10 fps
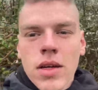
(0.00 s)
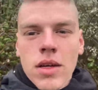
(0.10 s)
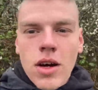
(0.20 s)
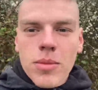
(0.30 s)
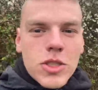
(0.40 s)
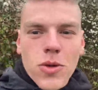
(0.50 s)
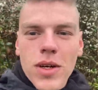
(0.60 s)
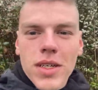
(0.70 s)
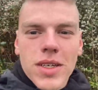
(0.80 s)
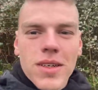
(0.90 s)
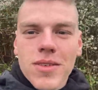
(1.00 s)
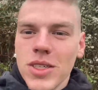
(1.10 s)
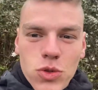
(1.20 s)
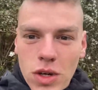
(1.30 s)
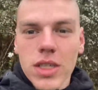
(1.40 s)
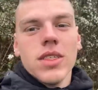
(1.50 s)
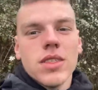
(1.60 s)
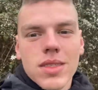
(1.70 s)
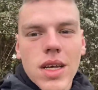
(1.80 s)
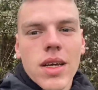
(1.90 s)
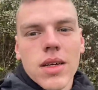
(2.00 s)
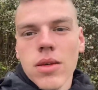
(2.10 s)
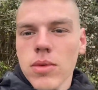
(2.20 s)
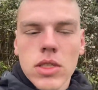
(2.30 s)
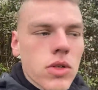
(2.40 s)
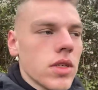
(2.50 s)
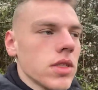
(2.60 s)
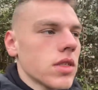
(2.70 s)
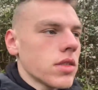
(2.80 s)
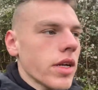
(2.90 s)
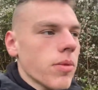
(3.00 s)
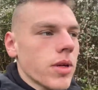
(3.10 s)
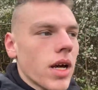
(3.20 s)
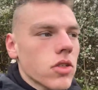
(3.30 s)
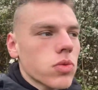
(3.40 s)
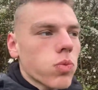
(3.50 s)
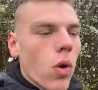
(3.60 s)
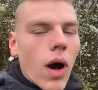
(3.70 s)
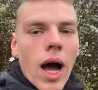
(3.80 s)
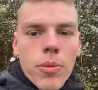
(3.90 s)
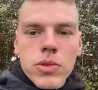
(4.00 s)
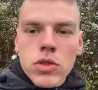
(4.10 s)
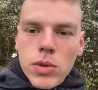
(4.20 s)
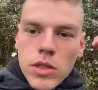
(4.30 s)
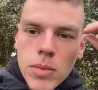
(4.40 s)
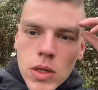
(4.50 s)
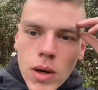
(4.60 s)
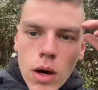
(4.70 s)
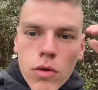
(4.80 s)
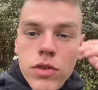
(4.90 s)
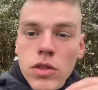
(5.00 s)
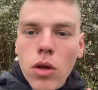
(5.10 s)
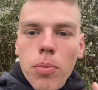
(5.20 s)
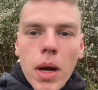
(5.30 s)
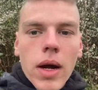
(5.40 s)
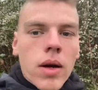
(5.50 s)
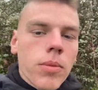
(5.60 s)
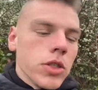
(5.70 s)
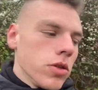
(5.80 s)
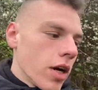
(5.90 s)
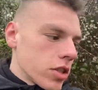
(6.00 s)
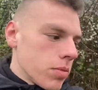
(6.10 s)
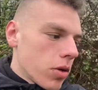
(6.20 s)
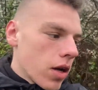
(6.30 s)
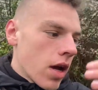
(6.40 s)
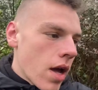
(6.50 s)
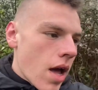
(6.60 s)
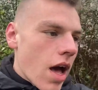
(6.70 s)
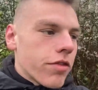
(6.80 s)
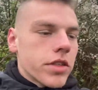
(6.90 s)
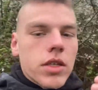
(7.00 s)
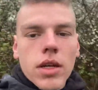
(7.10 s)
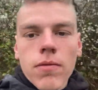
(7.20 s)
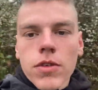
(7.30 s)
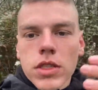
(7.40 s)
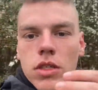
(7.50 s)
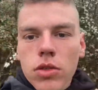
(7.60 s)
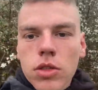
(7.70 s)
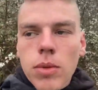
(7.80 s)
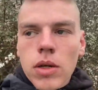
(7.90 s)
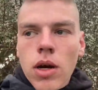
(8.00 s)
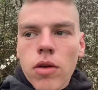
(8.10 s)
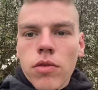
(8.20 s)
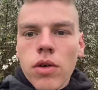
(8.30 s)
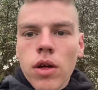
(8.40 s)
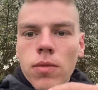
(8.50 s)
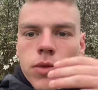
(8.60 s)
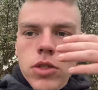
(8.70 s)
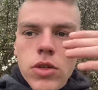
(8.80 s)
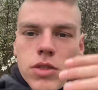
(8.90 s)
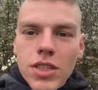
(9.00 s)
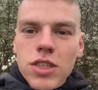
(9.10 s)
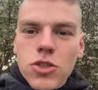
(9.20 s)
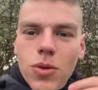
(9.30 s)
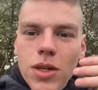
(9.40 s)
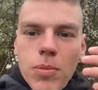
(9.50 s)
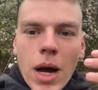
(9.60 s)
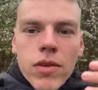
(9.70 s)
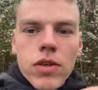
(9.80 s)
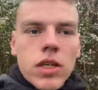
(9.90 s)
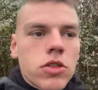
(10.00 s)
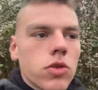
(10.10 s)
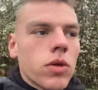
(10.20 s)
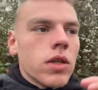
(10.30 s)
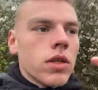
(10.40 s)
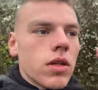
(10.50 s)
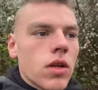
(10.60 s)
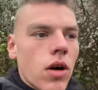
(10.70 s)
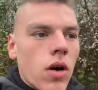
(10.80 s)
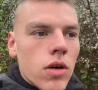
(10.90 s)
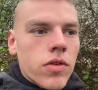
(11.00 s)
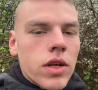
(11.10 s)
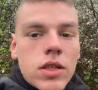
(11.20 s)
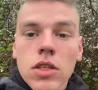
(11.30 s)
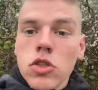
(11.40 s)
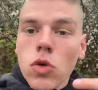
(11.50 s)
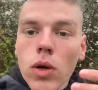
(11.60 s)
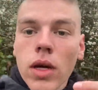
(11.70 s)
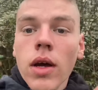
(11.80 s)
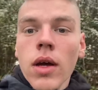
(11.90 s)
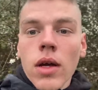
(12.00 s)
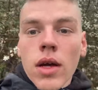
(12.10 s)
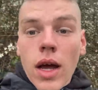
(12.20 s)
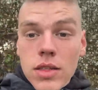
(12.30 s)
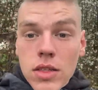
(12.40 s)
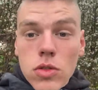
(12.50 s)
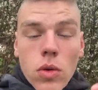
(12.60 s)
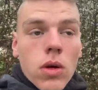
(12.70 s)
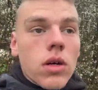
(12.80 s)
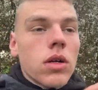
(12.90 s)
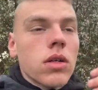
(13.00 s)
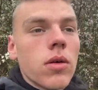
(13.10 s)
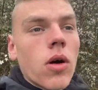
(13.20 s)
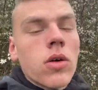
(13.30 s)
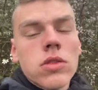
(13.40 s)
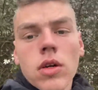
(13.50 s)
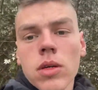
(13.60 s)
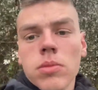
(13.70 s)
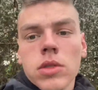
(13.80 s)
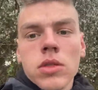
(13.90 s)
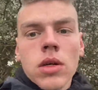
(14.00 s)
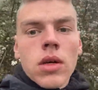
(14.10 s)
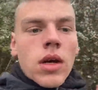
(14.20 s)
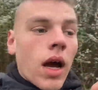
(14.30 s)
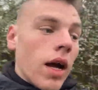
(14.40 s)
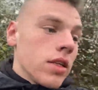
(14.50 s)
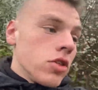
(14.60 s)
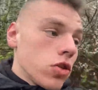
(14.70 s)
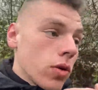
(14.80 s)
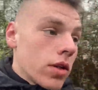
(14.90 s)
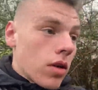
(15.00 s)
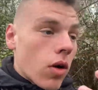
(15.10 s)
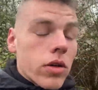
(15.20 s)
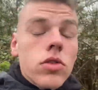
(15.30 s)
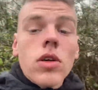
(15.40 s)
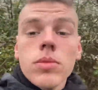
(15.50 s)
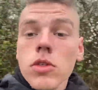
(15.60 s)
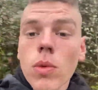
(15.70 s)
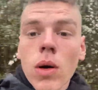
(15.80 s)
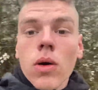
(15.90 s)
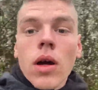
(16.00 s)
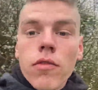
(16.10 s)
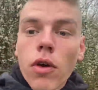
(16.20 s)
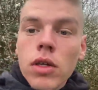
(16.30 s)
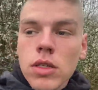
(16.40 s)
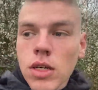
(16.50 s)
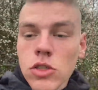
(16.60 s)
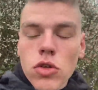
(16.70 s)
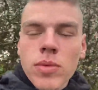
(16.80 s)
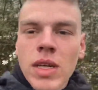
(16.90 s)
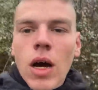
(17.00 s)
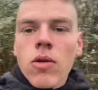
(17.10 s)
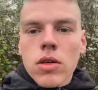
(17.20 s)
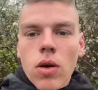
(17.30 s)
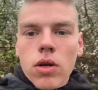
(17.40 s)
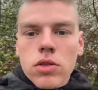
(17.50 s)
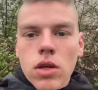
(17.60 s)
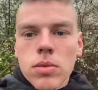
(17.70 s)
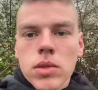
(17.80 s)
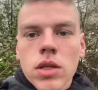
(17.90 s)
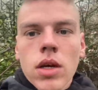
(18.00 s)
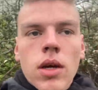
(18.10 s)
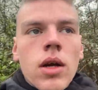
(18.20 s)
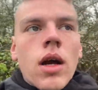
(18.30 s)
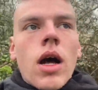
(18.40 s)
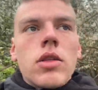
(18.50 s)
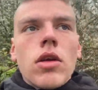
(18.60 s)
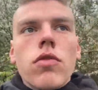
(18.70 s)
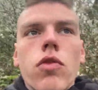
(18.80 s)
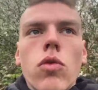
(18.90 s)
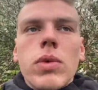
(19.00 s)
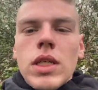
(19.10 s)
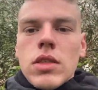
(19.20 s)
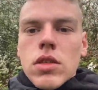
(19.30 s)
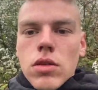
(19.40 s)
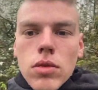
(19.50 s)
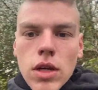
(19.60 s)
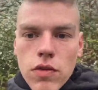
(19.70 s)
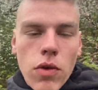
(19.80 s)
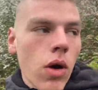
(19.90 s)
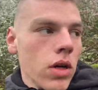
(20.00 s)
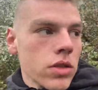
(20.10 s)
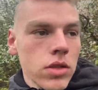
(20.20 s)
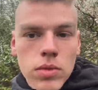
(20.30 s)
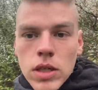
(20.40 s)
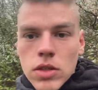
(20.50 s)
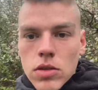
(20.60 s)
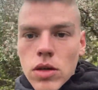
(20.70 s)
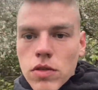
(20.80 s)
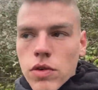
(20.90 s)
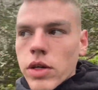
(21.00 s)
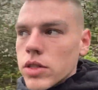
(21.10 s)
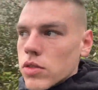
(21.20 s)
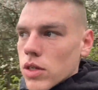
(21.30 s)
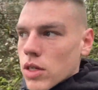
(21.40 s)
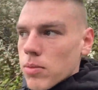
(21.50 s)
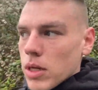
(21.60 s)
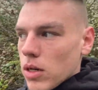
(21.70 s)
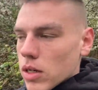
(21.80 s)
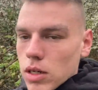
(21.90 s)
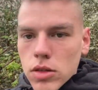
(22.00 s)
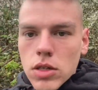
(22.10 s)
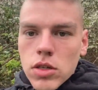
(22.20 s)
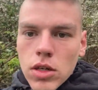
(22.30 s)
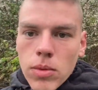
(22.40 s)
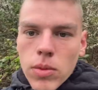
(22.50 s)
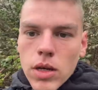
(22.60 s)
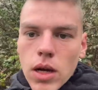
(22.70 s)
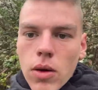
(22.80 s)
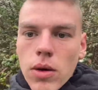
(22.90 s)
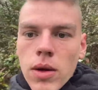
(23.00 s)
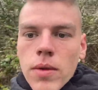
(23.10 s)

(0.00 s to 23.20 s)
I'm enjoying it, which is crazy to say which is crazy to say, but that's what happens when your mental health is a lot better and when you actually put effort and emphasis on your mental health. You start to enjoy the bad things, enjoy the hard things, enjoy and endure the hard times and enjoy the hard times as well and find enjoyment out of the hard times. And overall, we need to do this for us. We need to do this for us. It's like in a minute, I'm going to go to the gym and work out.